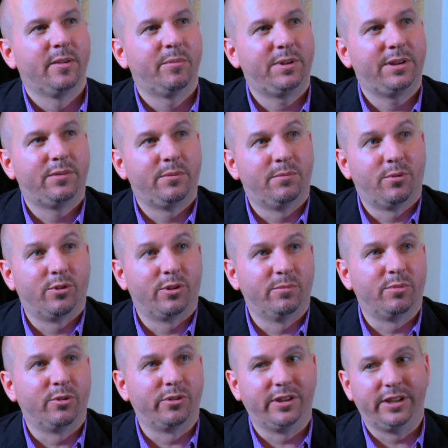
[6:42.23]
But even
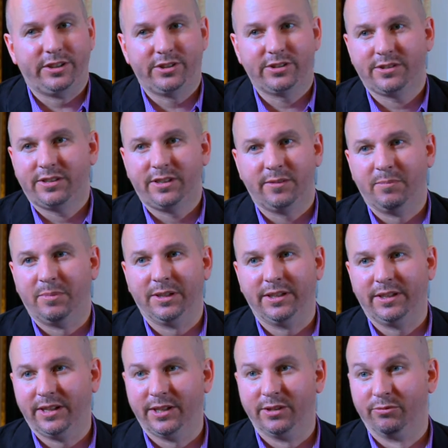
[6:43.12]
more importantly, just the
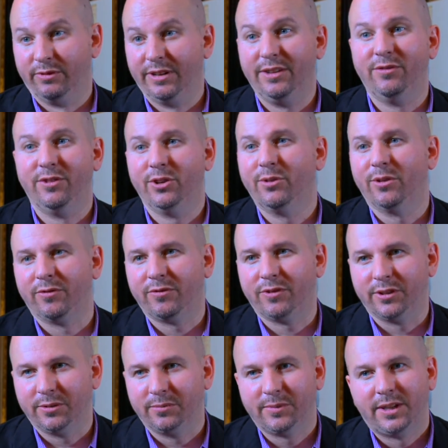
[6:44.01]
ability to review a
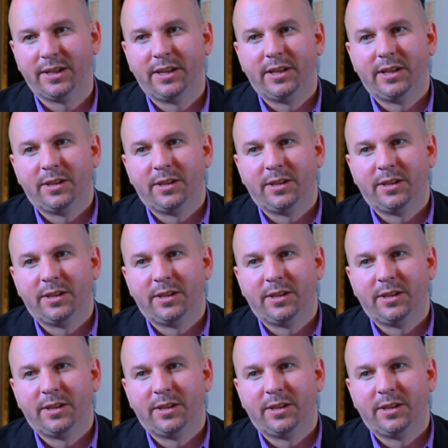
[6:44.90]
film.